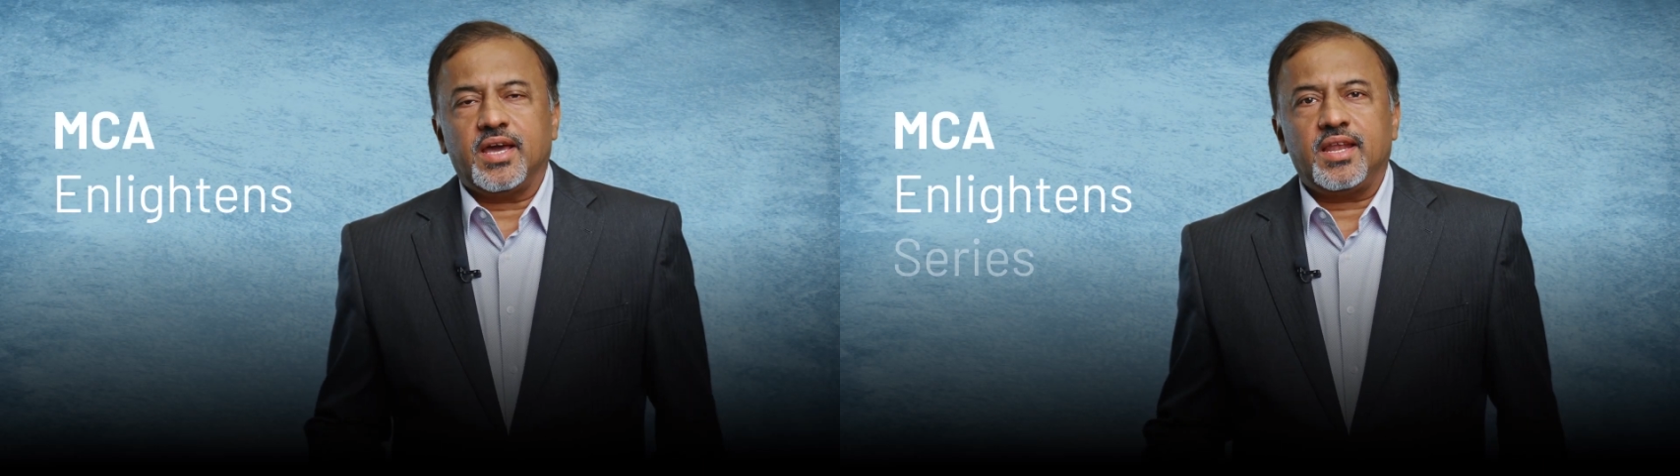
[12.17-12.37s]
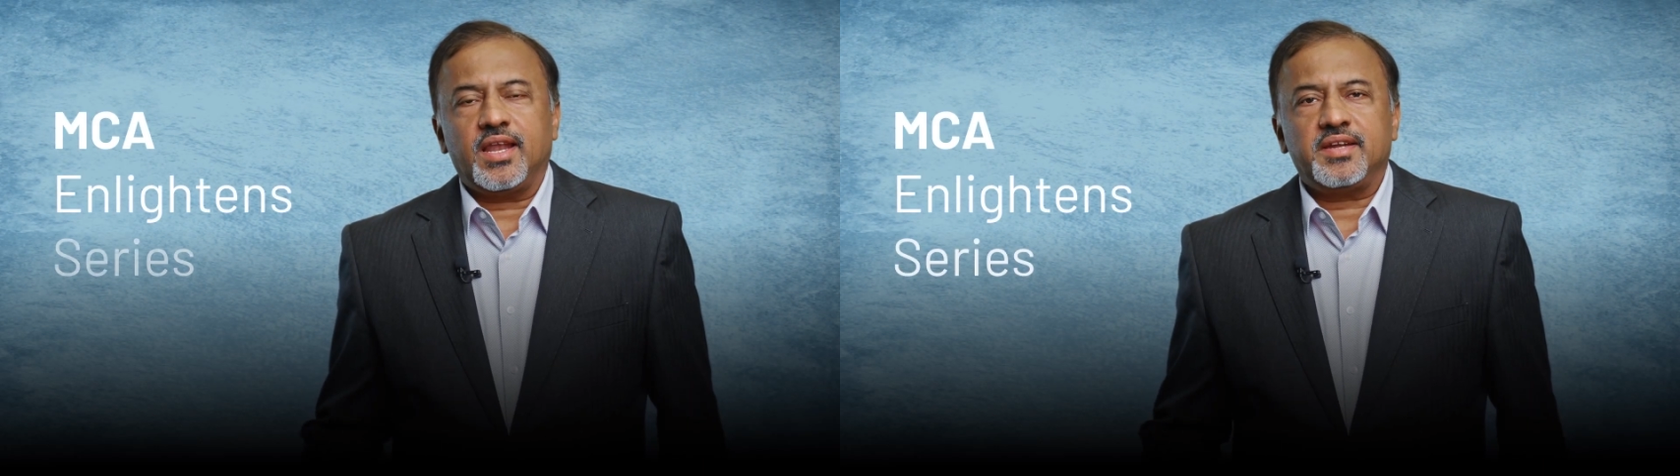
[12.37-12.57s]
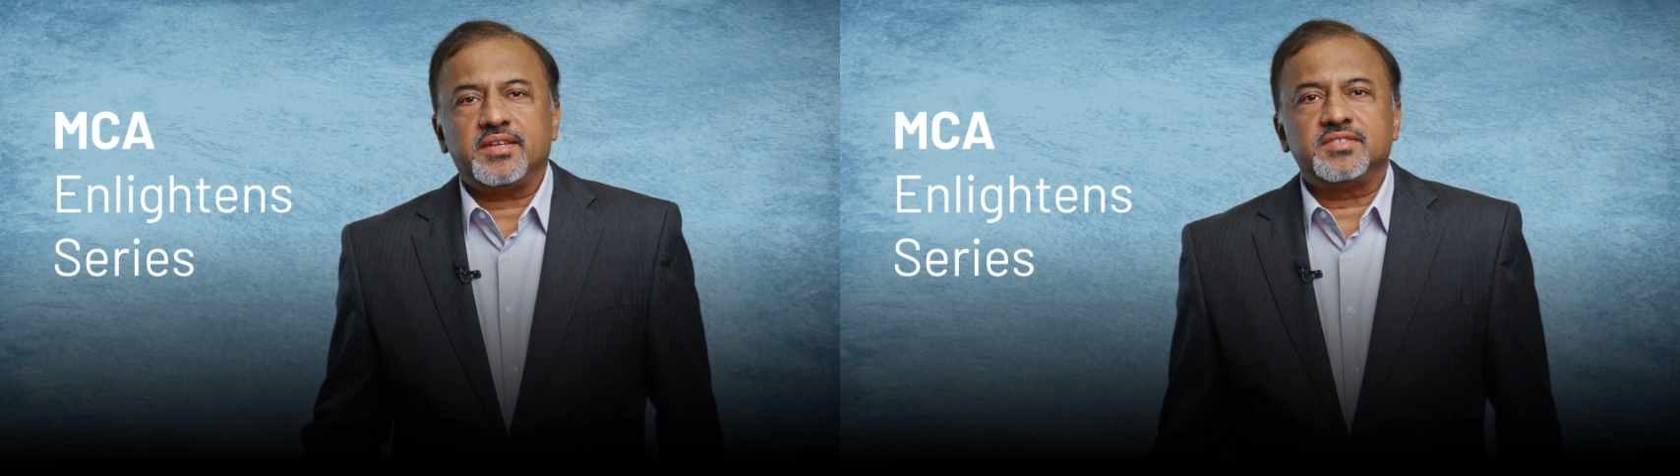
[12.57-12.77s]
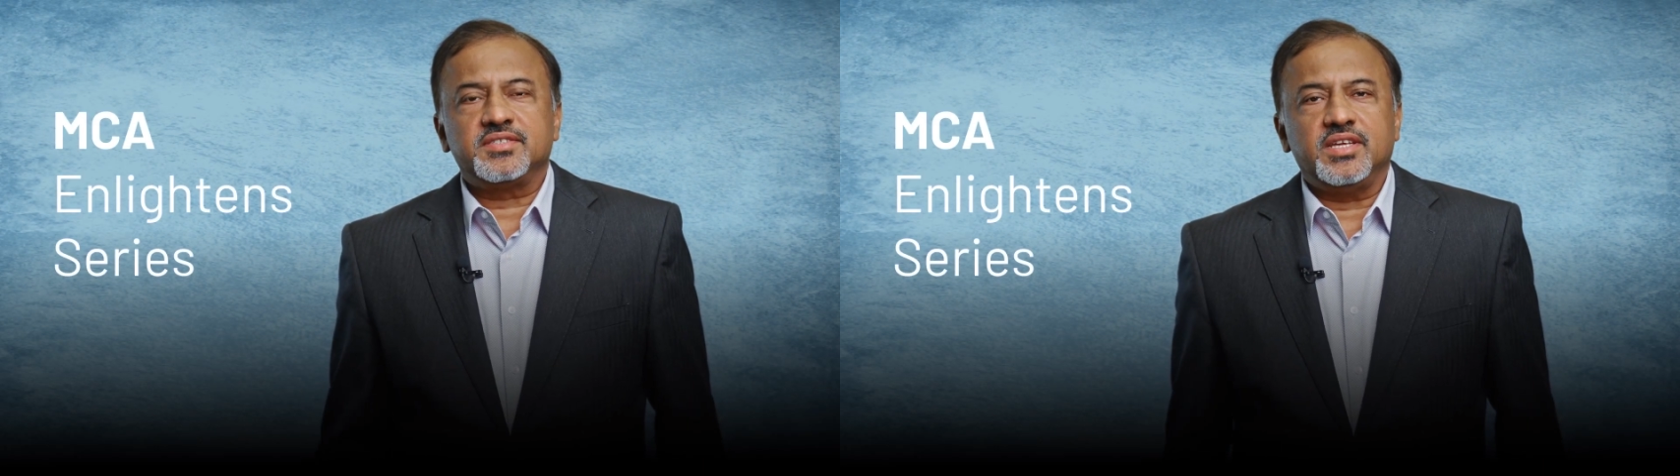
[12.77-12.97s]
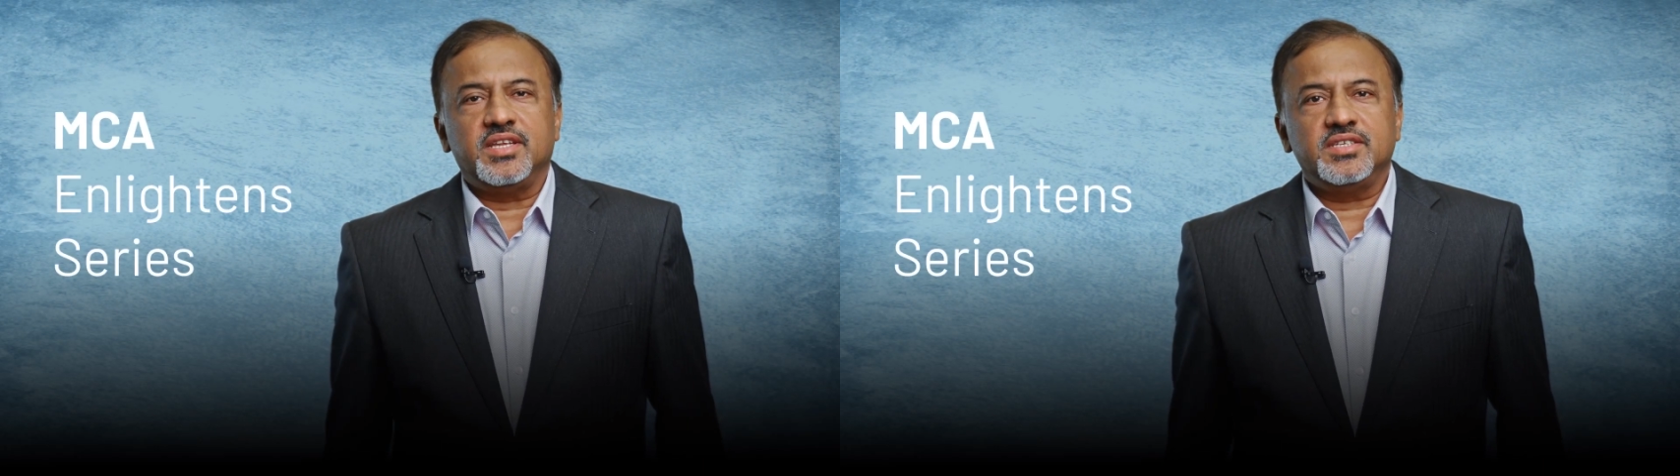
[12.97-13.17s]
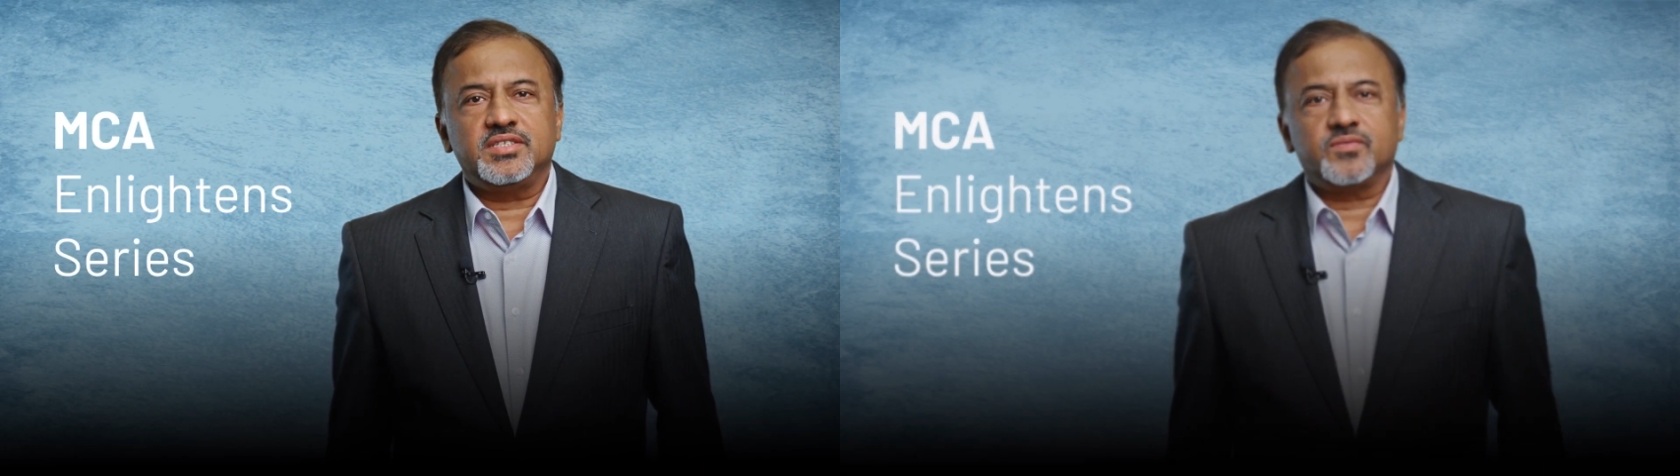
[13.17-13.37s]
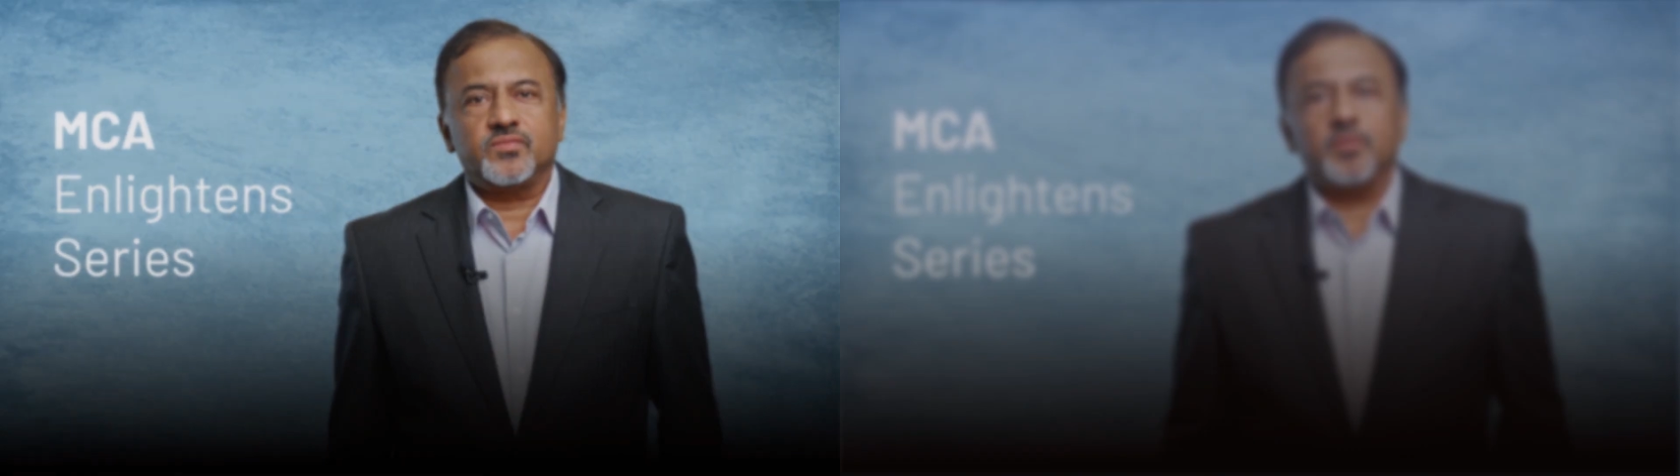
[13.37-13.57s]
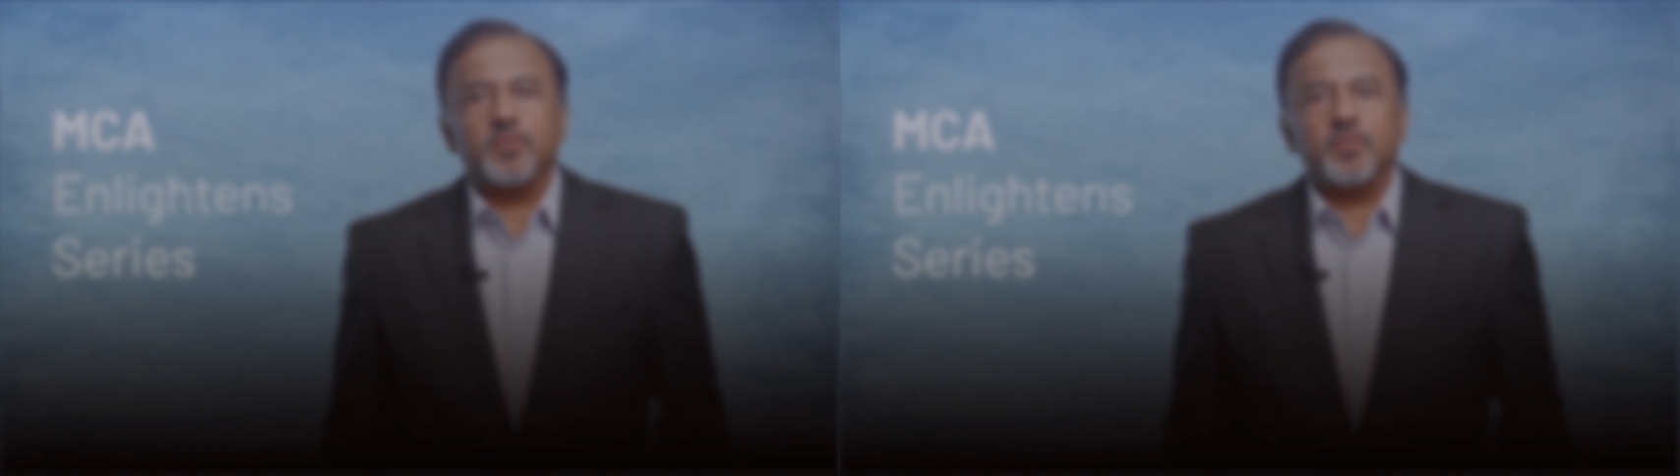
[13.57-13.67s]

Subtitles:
Enlightens series, we